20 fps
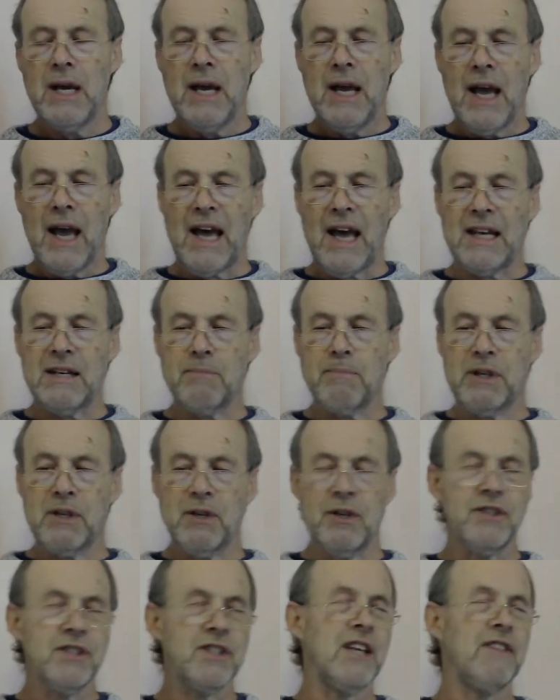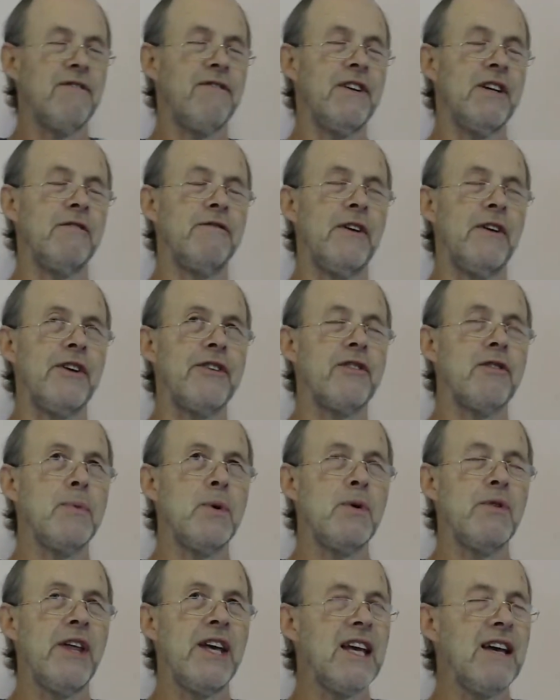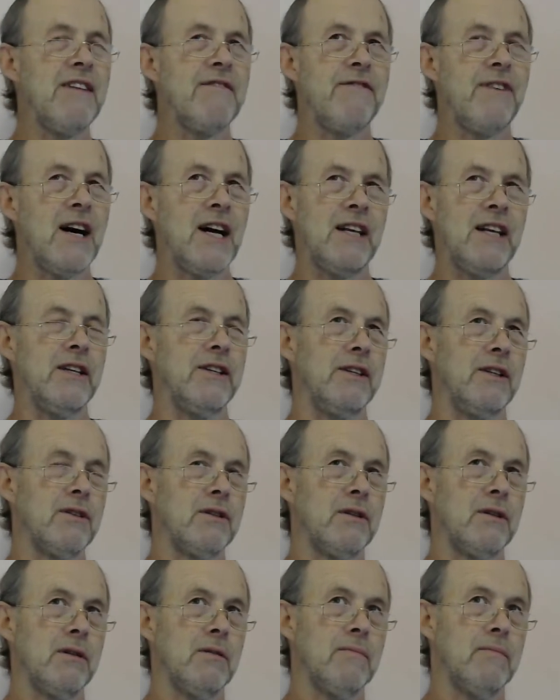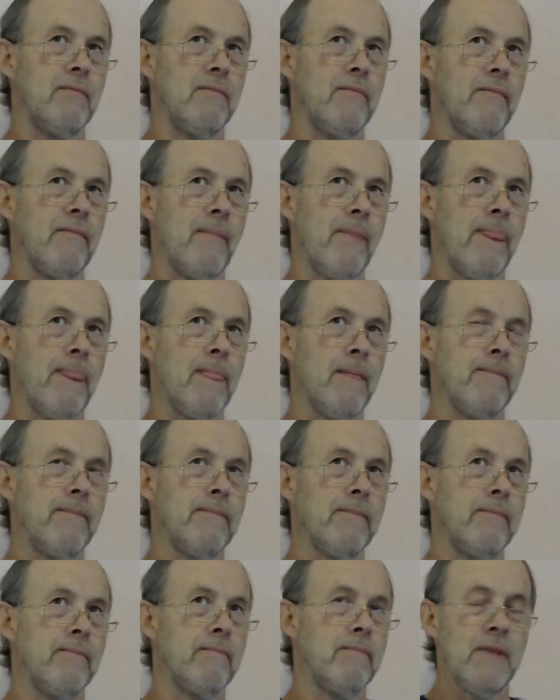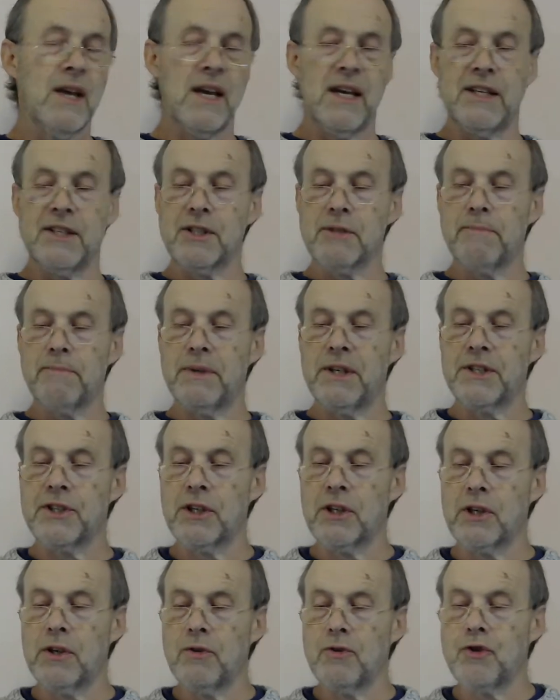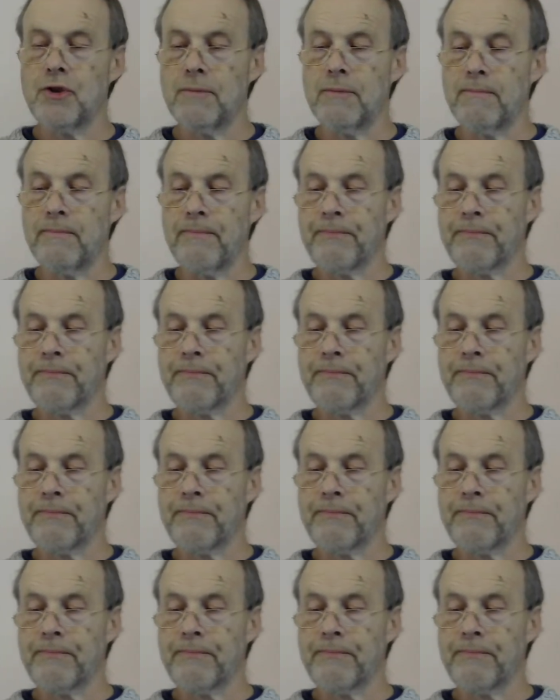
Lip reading: And because they feel vulnerable, they get violent. Hence persecution.